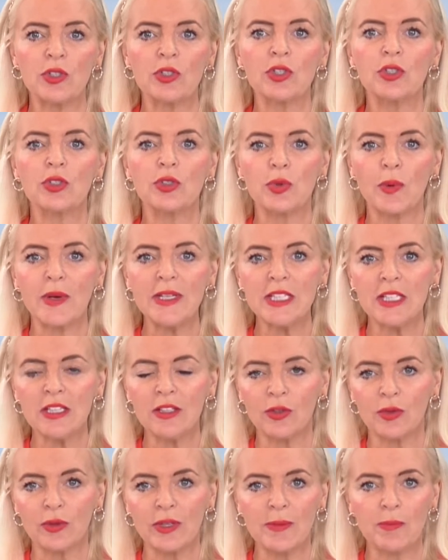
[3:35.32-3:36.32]
to
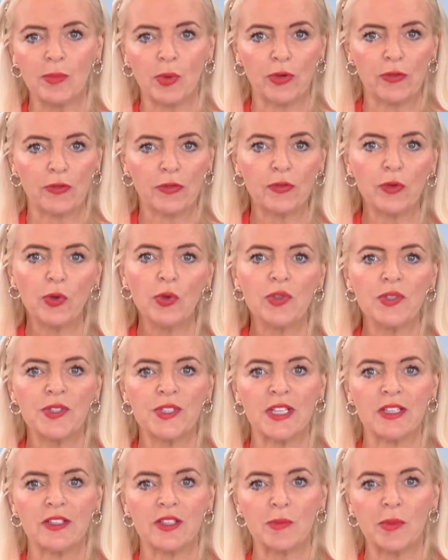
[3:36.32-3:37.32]
23.4
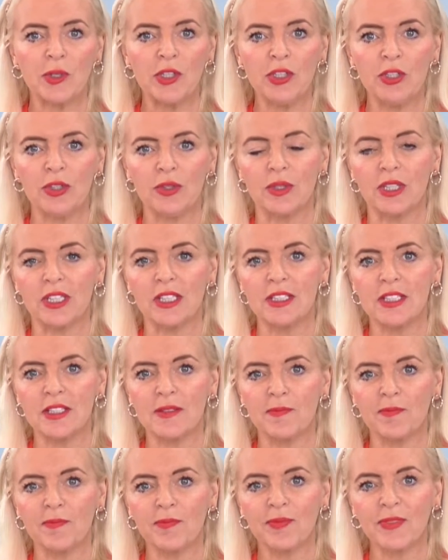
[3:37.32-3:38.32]
cents per
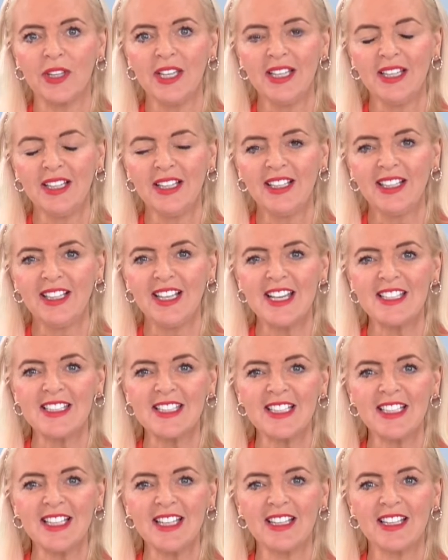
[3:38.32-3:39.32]
unit.
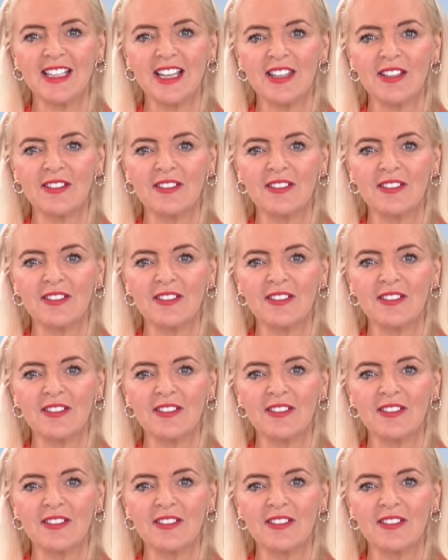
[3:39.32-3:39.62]
Lastly, another